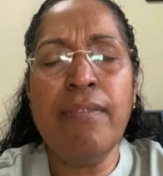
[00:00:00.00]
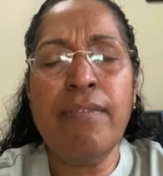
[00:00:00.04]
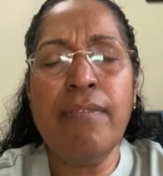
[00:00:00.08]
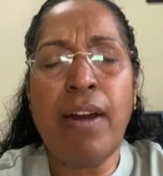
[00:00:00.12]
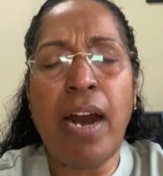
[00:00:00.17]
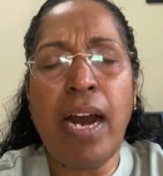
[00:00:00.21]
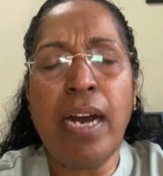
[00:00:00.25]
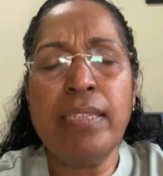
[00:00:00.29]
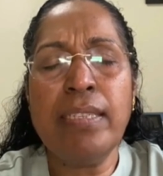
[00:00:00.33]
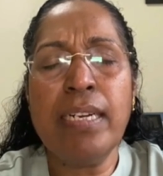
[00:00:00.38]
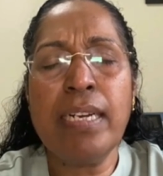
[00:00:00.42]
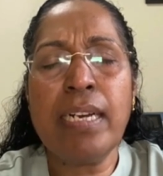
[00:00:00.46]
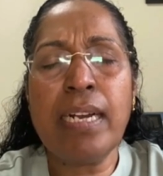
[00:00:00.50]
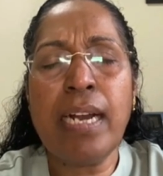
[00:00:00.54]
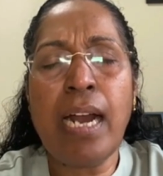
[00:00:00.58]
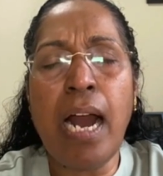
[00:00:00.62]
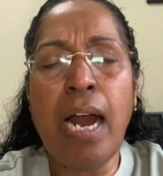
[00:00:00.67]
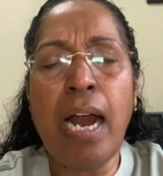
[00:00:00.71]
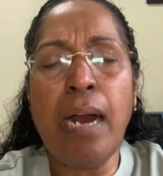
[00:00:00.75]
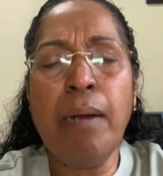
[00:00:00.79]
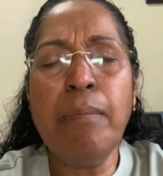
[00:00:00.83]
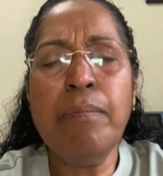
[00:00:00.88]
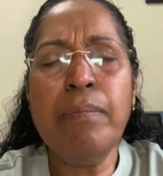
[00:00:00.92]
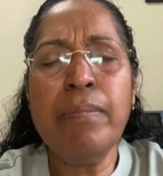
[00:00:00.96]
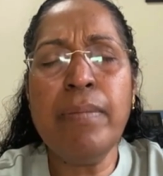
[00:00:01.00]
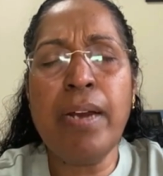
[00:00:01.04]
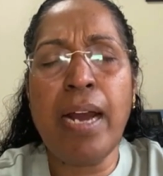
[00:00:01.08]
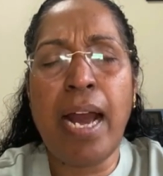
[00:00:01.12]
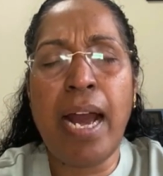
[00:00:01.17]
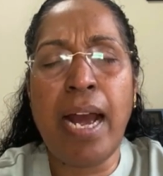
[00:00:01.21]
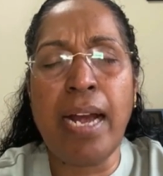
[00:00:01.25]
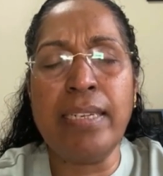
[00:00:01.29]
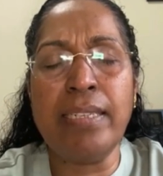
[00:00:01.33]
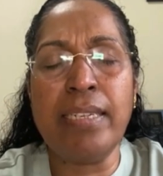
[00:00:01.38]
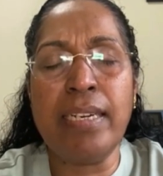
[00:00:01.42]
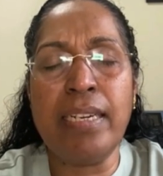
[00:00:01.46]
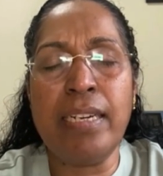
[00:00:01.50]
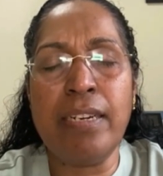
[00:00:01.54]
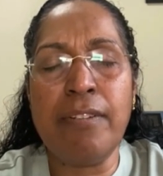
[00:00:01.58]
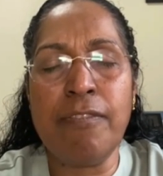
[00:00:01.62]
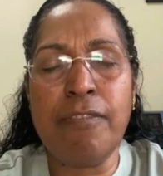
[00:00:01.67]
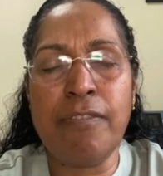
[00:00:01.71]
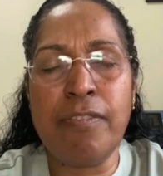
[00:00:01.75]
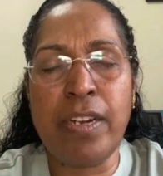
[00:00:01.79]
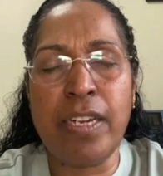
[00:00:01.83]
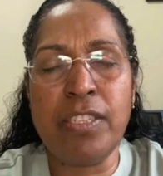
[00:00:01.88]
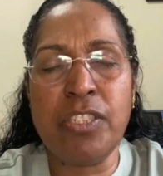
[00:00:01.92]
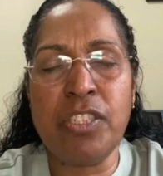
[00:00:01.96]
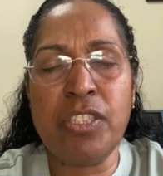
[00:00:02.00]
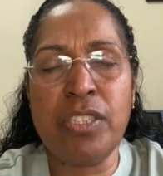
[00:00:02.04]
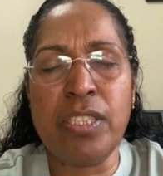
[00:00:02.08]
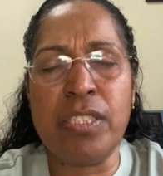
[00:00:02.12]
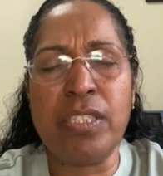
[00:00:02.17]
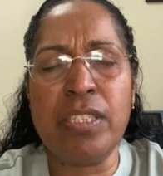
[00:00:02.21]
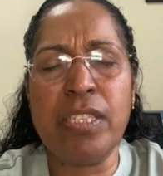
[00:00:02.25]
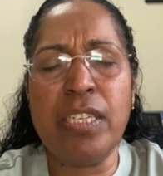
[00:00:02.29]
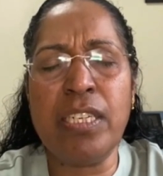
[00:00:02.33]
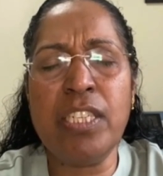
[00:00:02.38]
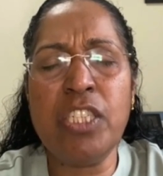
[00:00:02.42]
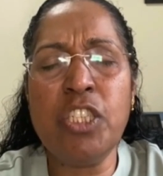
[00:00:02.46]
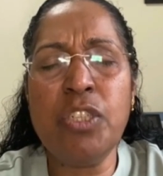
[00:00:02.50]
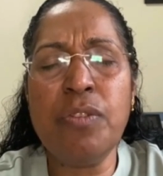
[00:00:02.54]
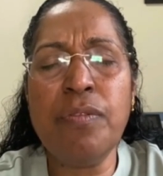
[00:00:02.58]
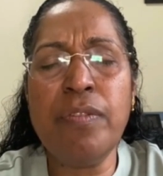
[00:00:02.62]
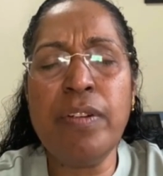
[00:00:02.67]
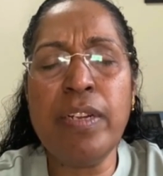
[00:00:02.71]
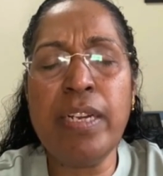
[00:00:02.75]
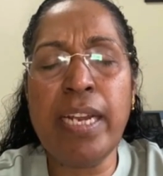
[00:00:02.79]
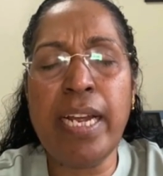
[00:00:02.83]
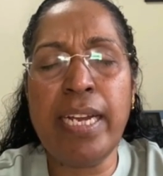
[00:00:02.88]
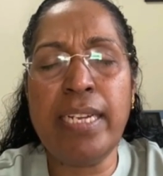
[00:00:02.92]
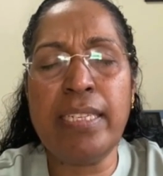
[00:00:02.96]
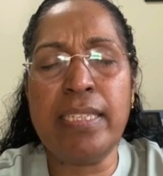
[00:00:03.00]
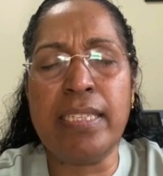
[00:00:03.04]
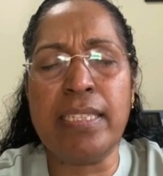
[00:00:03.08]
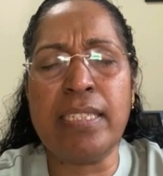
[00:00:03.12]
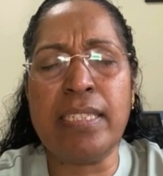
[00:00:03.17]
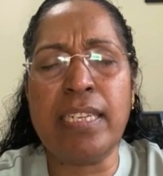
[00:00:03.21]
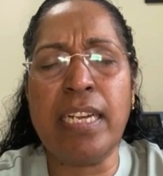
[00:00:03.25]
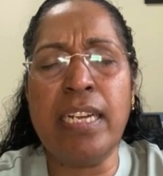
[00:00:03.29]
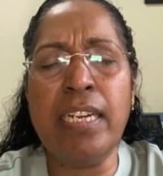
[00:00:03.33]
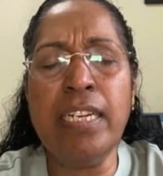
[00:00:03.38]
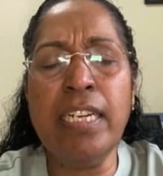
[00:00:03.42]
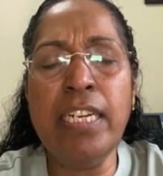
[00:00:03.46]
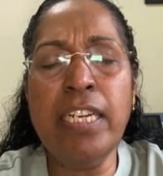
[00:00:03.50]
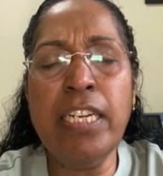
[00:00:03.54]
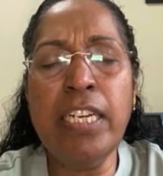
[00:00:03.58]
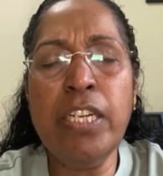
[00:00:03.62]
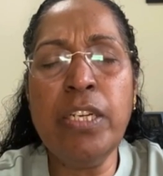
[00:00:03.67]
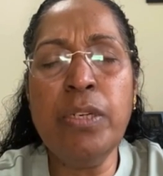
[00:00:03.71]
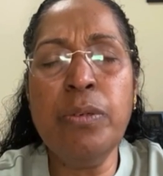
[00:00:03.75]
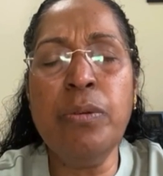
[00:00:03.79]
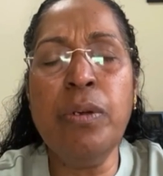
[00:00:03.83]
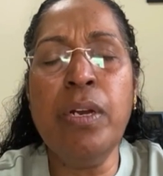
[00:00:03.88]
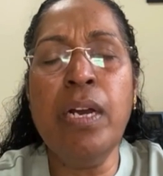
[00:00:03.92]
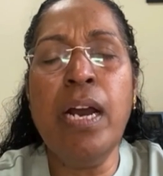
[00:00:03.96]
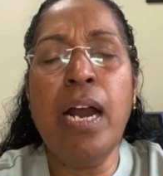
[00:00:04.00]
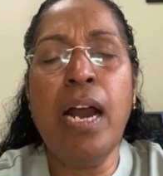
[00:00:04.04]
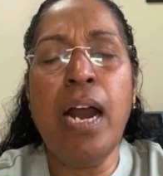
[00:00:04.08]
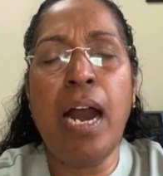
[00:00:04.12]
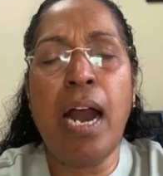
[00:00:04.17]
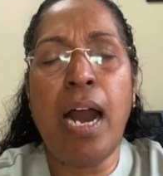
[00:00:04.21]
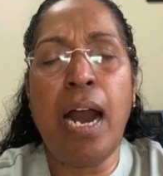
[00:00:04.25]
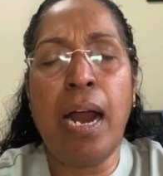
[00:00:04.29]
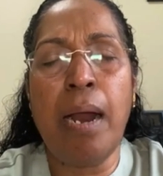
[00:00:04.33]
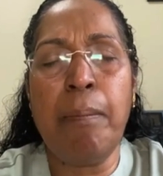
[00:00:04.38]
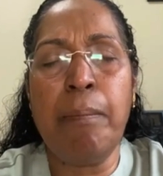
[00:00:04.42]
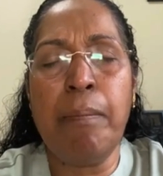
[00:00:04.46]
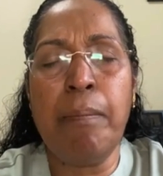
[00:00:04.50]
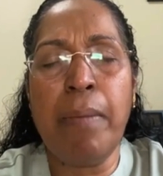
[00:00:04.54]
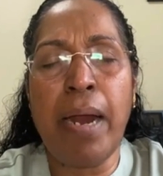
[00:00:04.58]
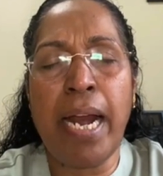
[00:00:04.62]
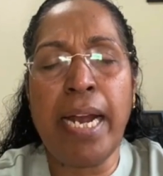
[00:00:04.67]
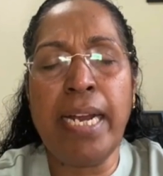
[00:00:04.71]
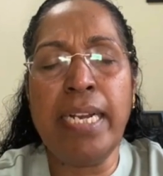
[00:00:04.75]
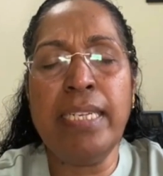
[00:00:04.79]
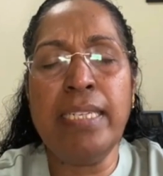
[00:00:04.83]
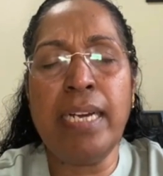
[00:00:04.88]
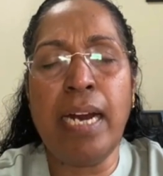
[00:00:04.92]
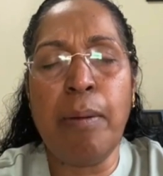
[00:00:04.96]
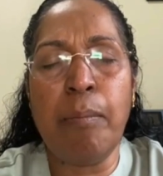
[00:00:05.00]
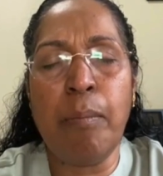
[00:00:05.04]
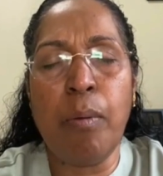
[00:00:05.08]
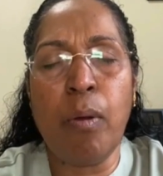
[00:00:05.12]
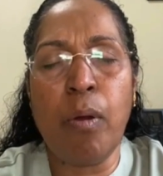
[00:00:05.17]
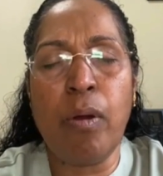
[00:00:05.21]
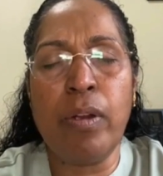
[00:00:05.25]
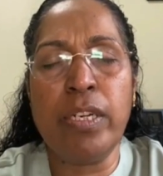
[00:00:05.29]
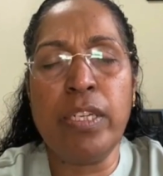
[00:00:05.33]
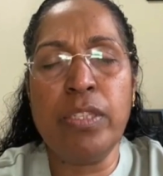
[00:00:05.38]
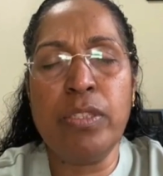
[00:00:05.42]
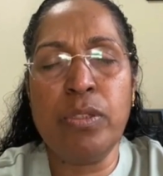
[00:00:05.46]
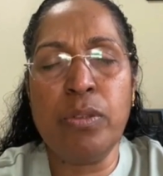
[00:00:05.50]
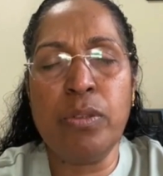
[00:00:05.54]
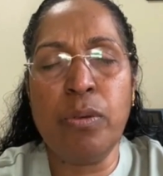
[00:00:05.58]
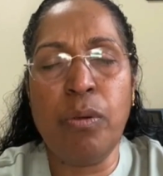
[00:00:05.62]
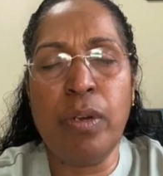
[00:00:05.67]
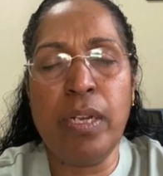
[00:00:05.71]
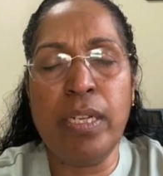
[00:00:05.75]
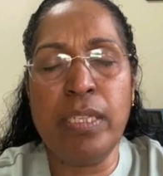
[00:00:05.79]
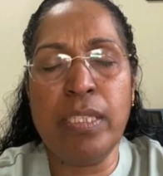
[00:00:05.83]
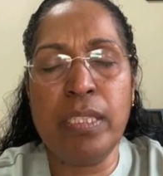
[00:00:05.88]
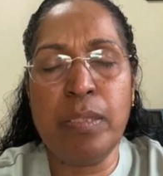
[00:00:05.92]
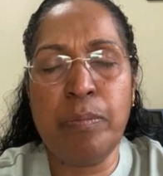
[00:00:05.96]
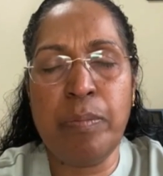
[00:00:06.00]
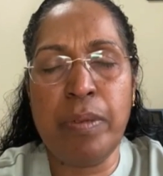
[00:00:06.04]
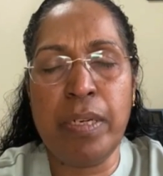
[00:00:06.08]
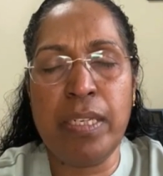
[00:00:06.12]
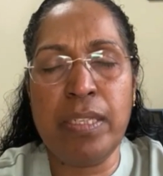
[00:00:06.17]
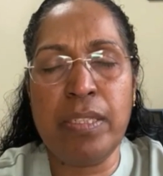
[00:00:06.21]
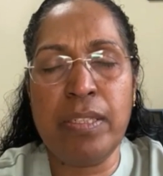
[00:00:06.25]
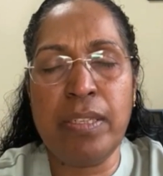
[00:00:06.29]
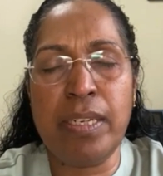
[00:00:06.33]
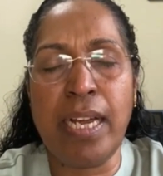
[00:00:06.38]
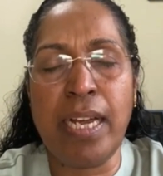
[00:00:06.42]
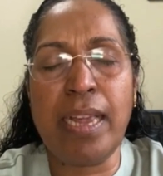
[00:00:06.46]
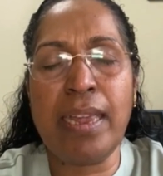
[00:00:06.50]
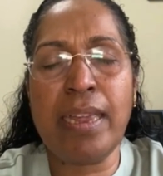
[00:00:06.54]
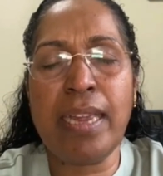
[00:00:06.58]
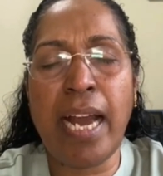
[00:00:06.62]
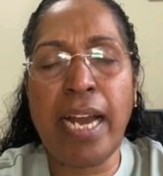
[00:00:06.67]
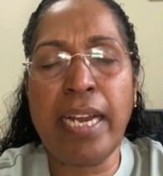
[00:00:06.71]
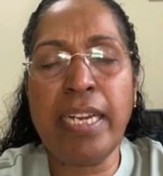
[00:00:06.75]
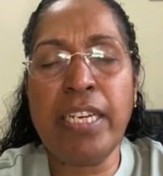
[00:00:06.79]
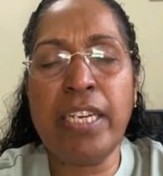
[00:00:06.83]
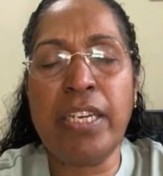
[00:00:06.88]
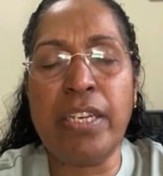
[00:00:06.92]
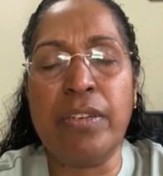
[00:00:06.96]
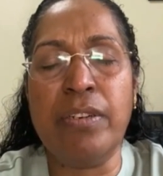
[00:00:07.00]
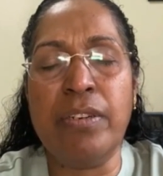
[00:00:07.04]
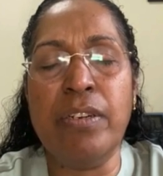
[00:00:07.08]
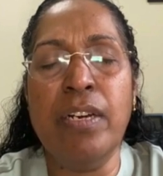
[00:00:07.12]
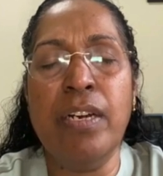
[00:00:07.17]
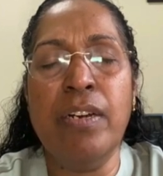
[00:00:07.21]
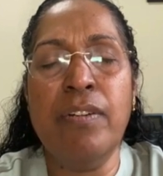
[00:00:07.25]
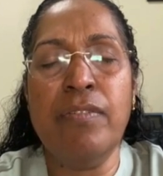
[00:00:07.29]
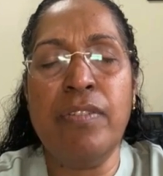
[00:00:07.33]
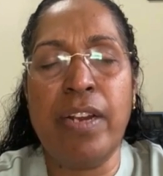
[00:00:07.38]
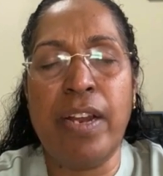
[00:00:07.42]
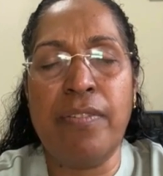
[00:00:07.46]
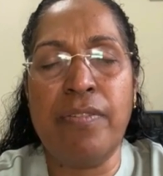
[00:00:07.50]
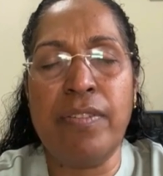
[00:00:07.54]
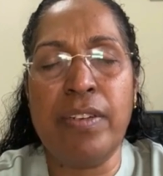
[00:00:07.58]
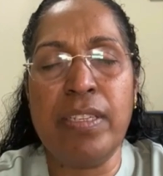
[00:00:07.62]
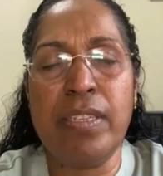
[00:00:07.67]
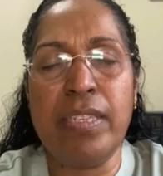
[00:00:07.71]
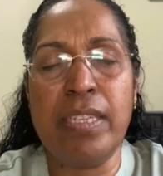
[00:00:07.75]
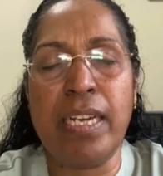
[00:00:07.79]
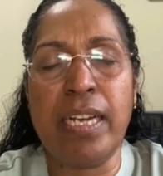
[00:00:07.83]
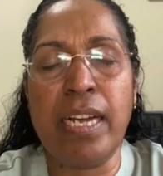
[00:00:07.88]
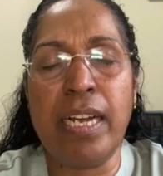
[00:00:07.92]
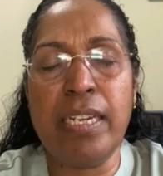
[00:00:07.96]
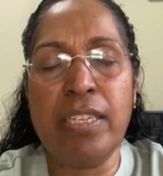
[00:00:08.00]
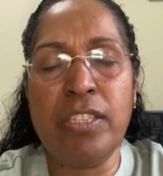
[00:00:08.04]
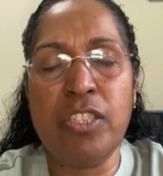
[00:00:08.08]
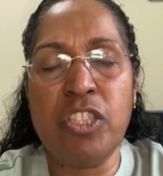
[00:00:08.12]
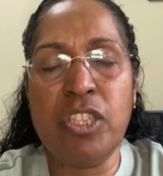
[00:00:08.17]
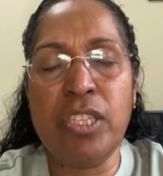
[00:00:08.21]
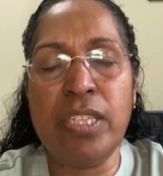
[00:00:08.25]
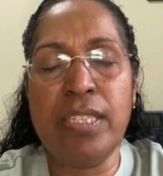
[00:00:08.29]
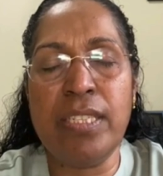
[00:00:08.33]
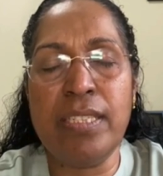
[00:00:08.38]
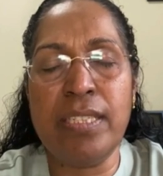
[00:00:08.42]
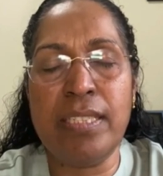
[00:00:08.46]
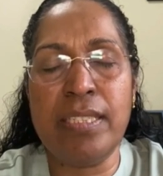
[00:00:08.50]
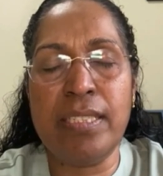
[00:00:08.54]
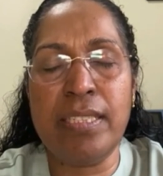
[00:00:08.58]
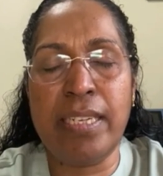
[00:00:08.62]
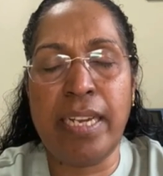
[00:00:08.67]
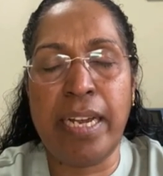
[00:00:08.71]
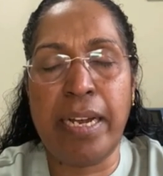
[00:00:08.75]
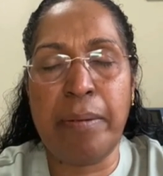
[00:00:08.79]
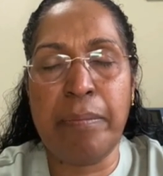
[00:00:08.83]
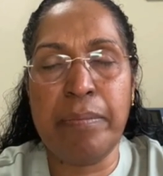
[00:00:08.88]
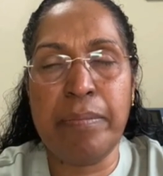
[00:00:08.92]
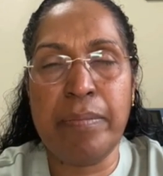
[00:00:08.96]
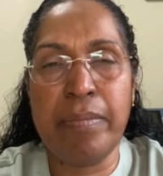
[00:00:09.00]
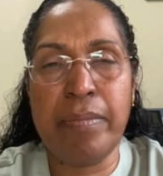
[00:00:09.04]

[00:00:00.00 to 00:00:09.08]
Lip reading: Father, come and refresh us, rejuvenate us, renew our mind, our body, soul and spirit today. Thank You for everything, in Jesus' name.